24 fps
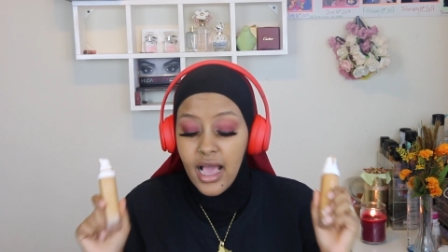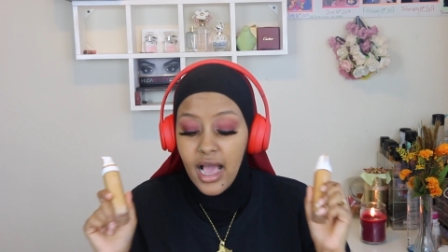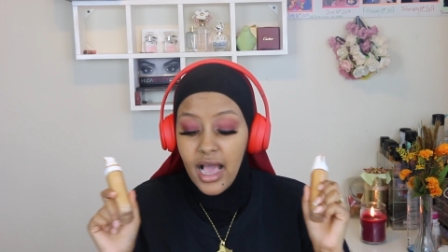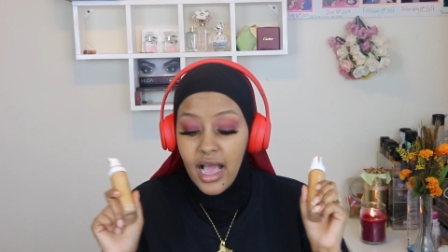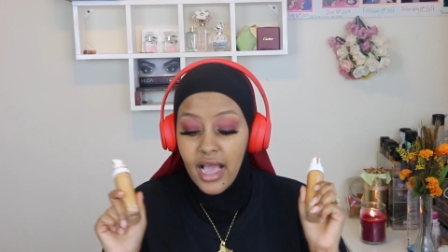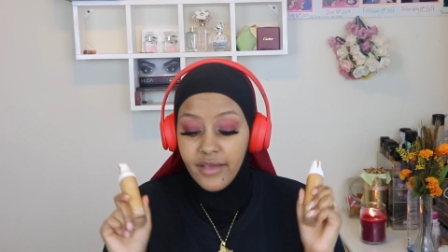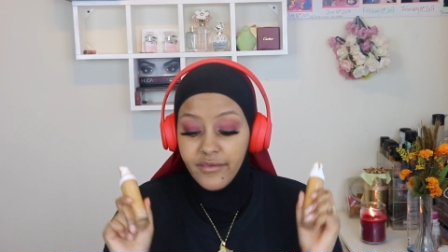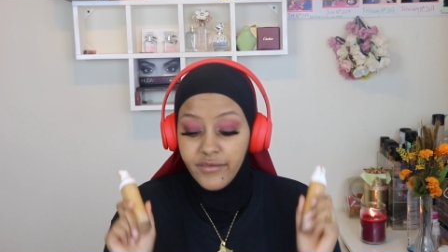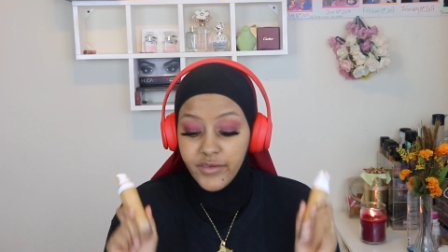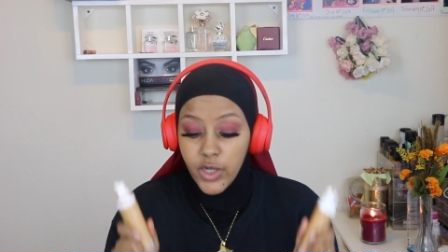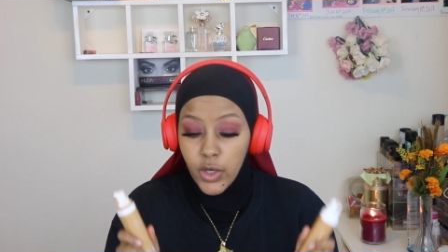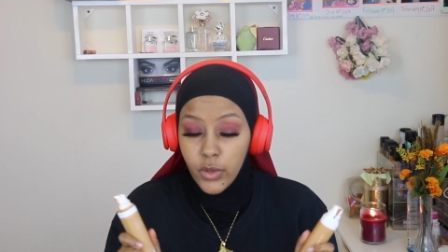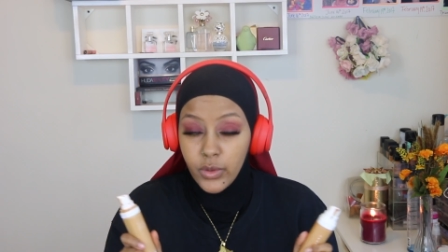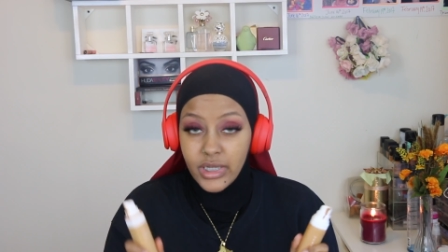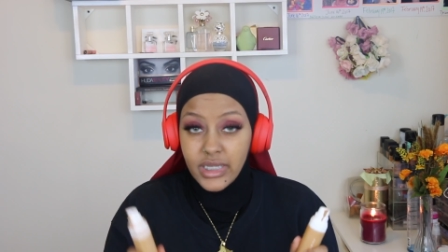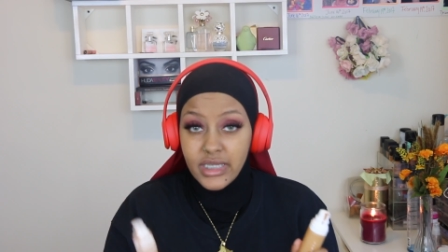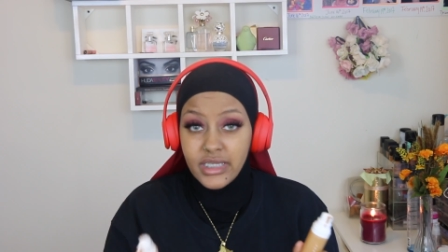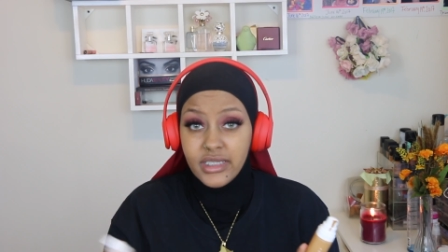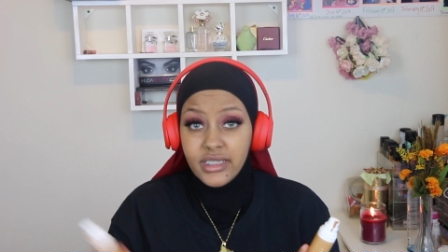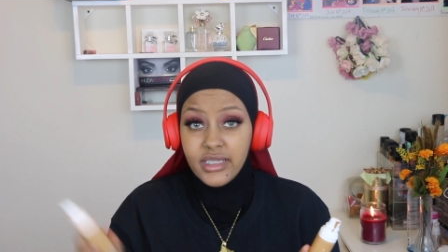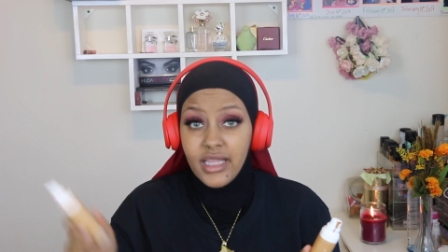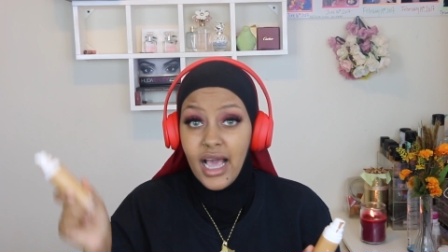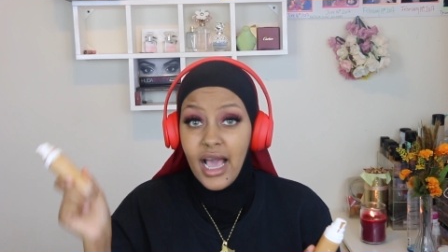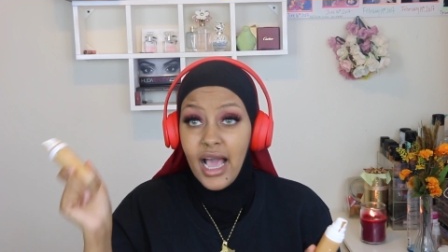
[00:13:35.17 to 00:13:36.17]
I've
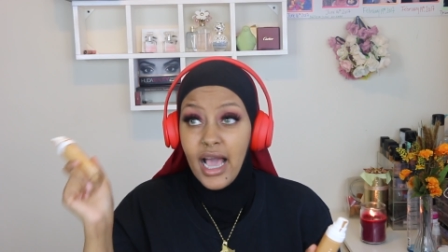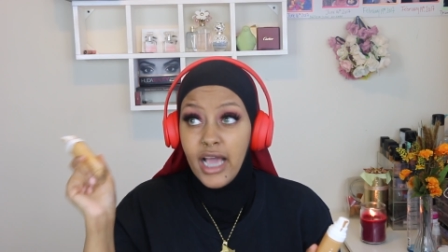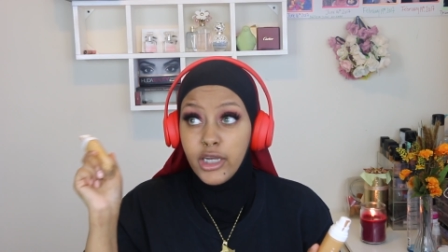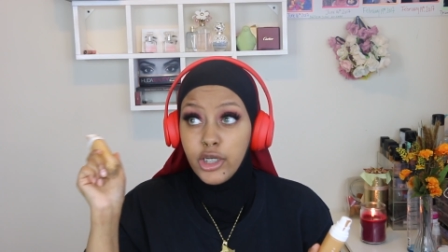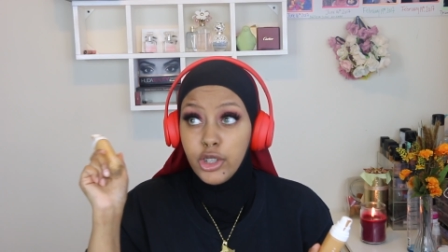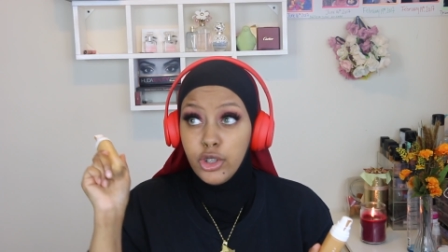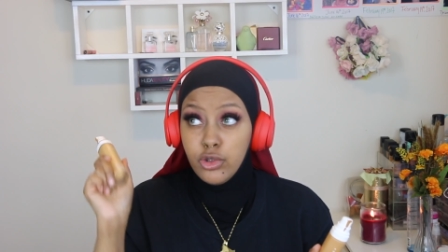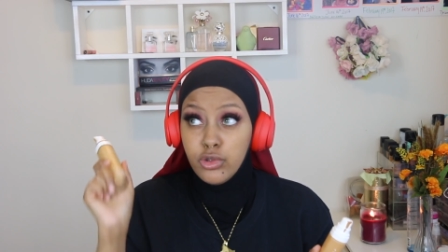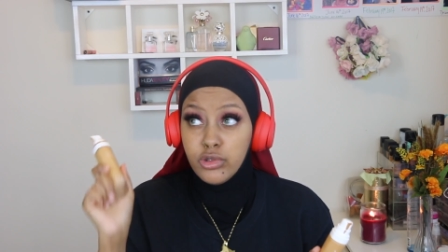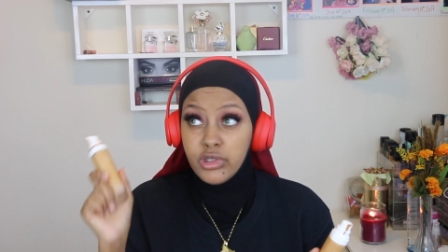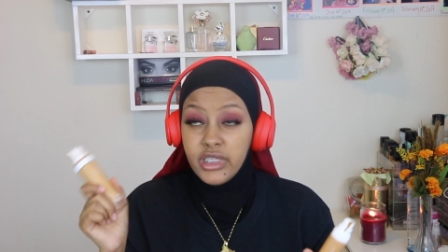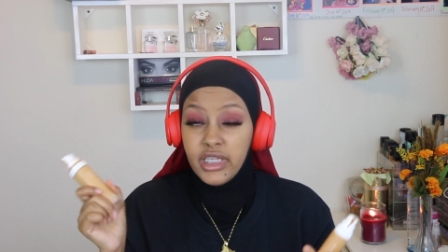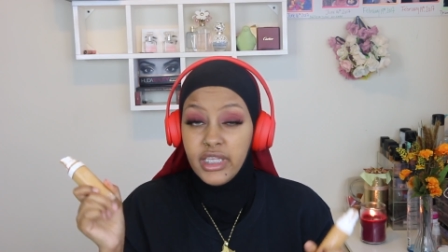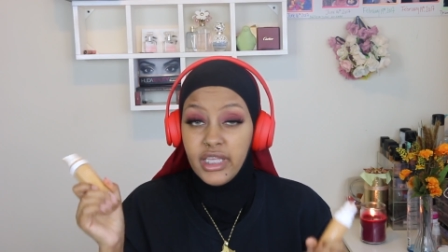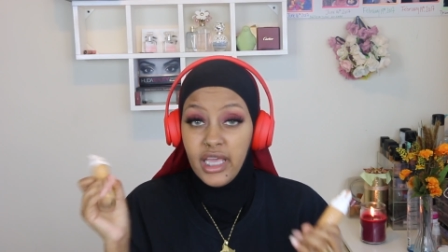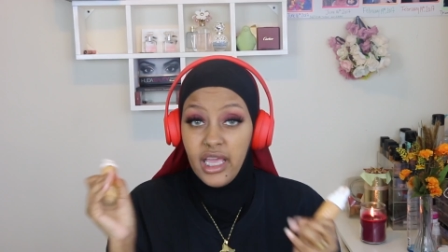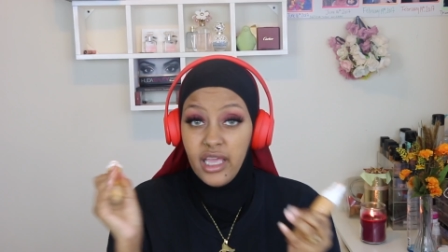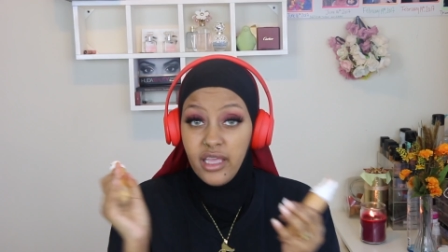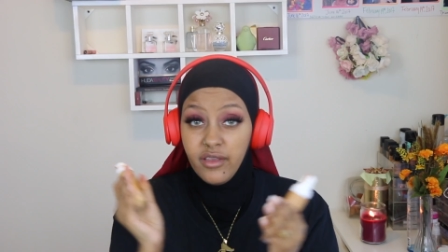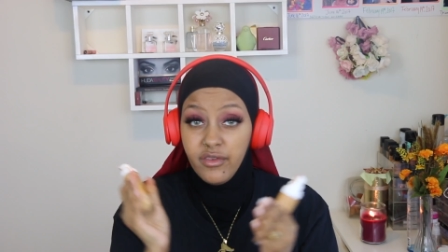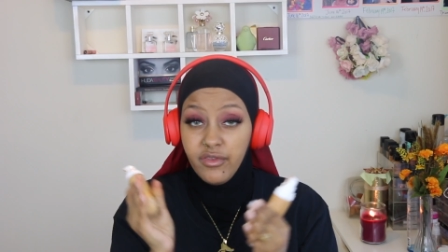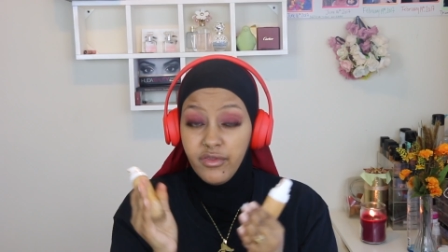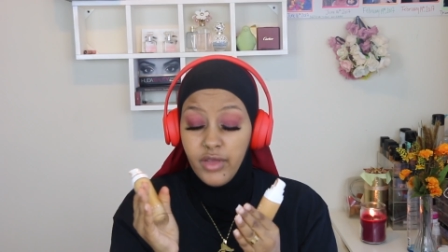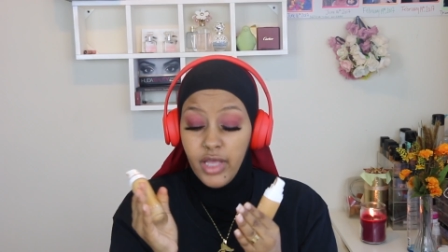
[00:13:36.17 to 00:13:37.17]
noticed that using
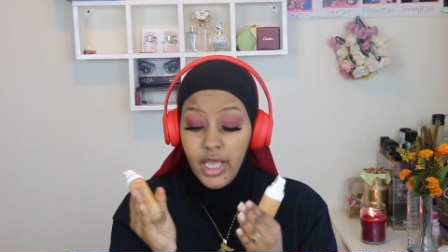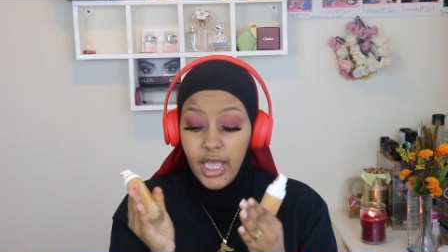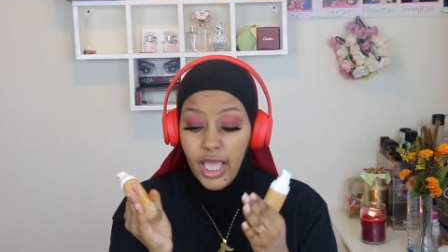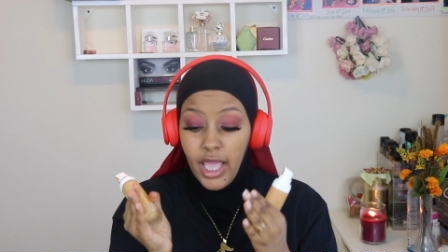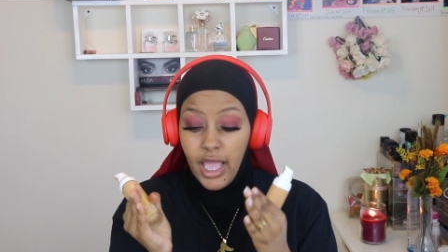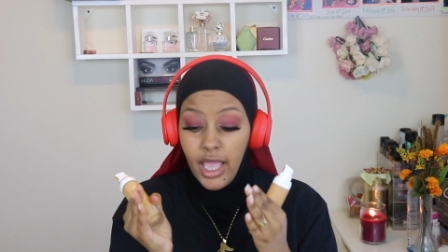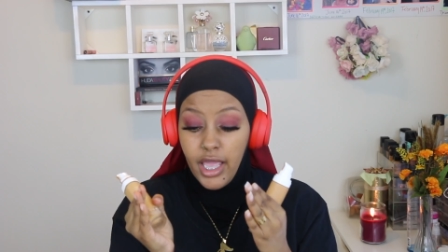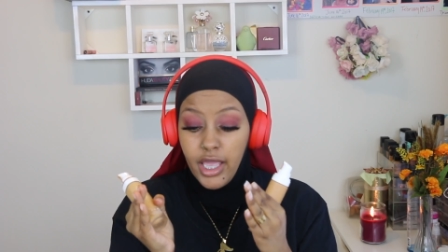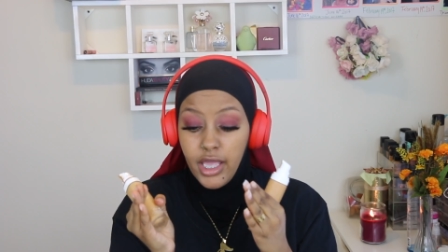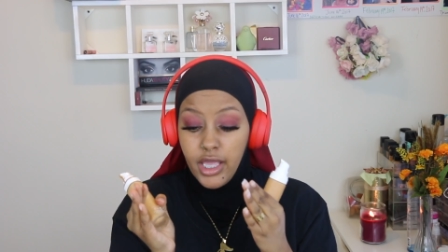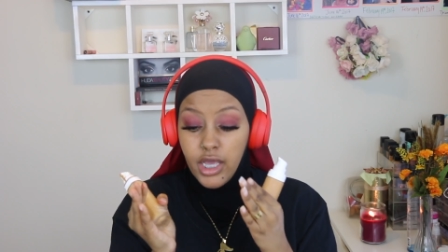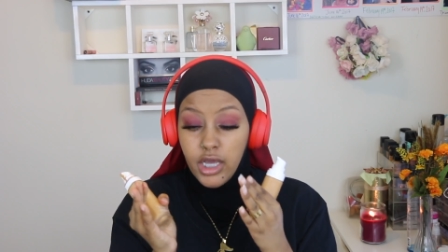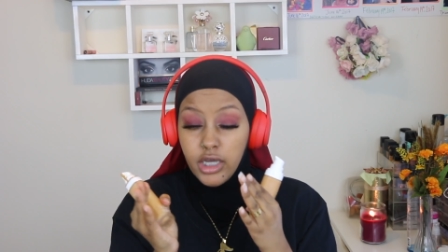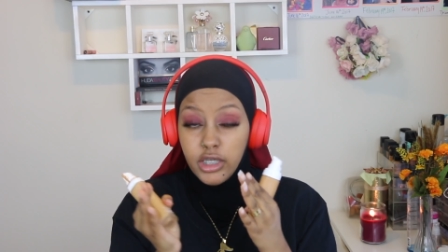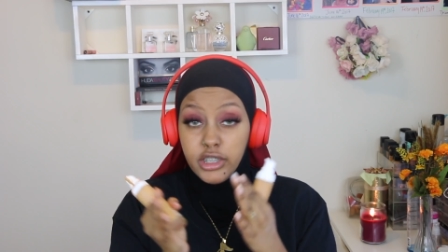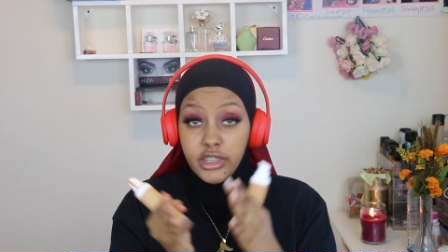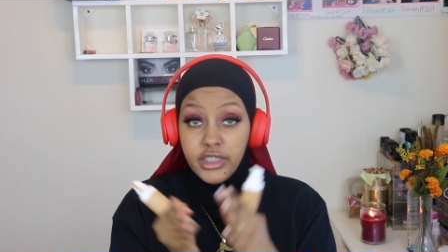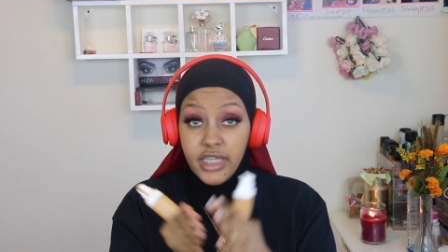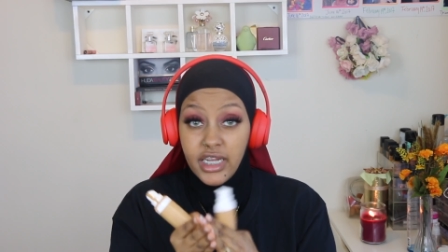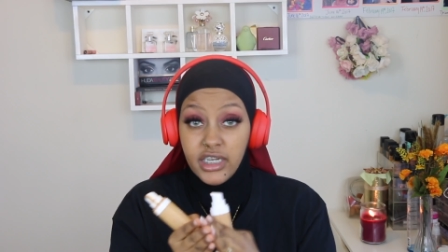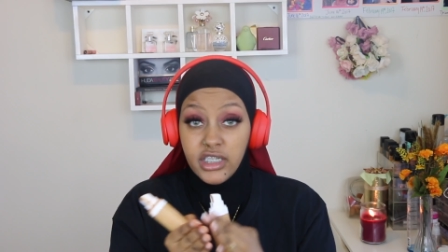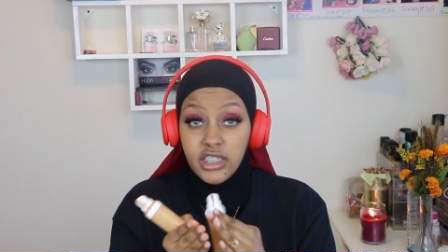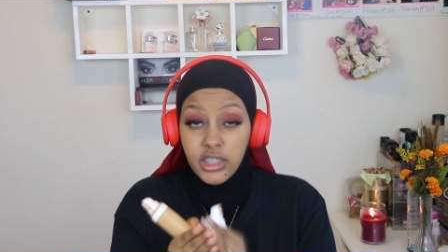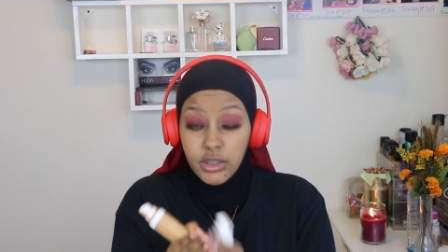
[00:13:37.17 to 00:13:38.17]
a
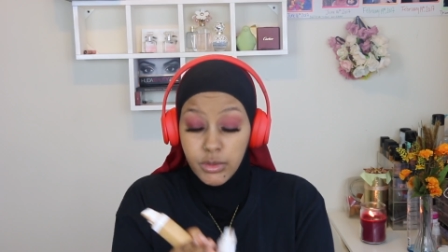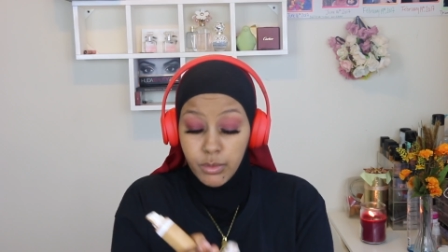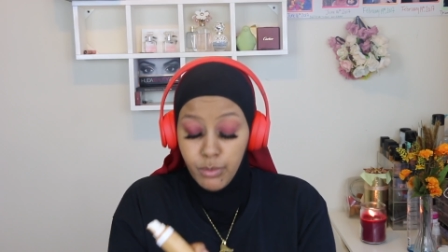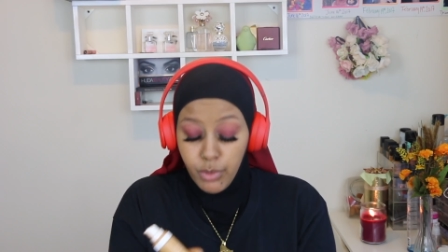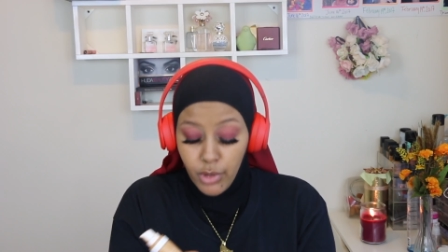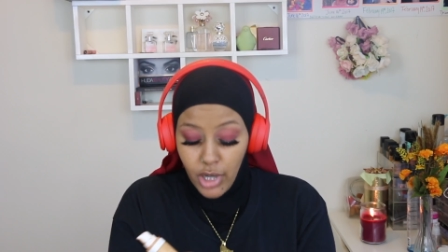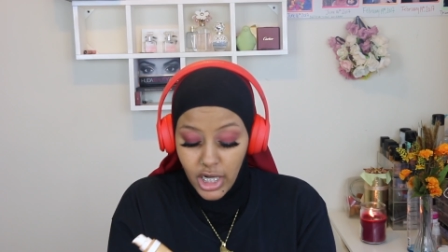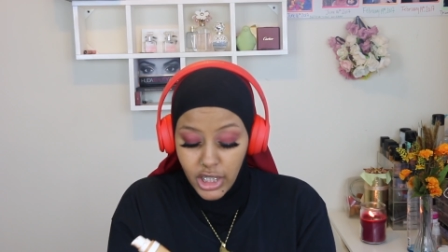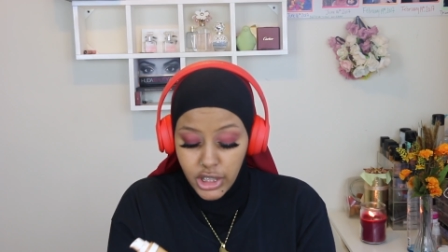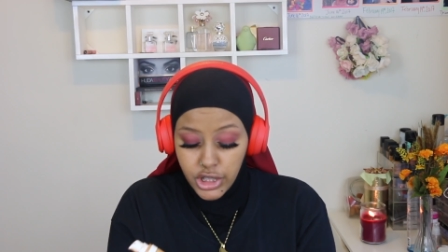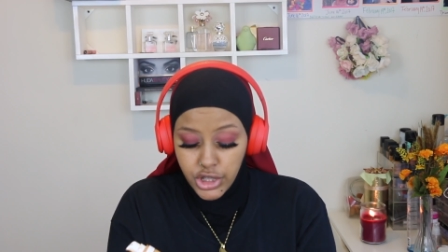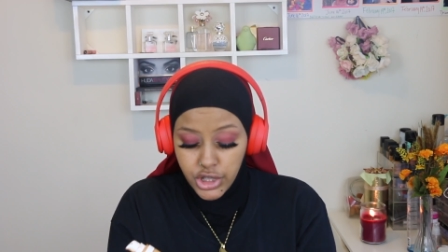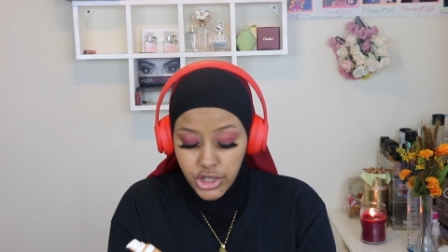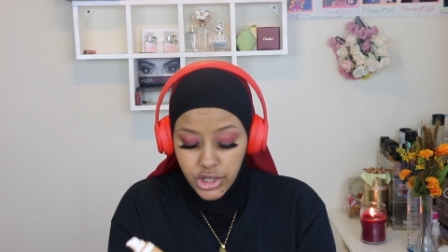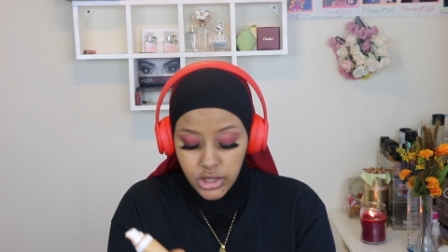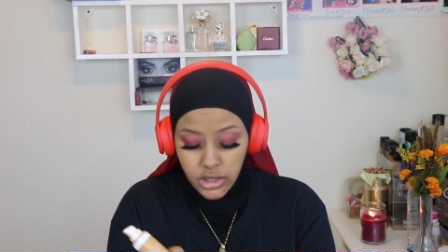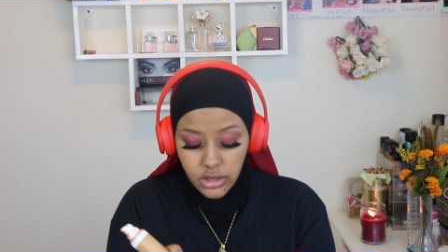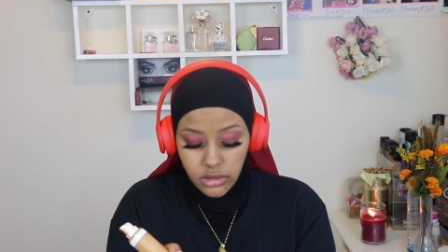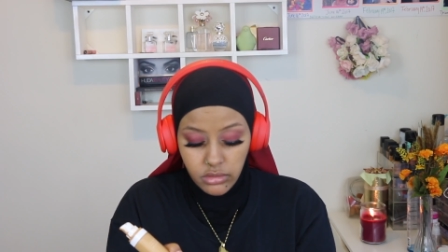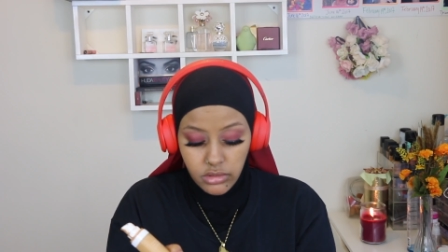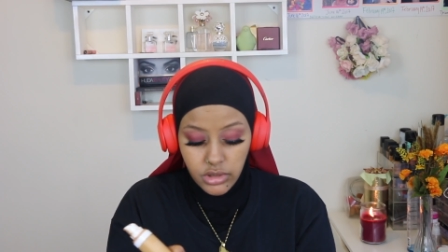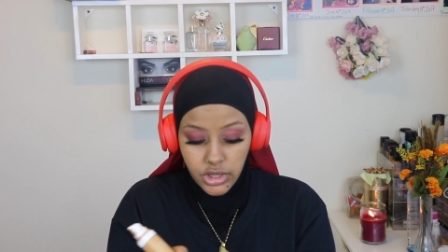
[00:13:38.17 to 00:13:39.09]
dense brush,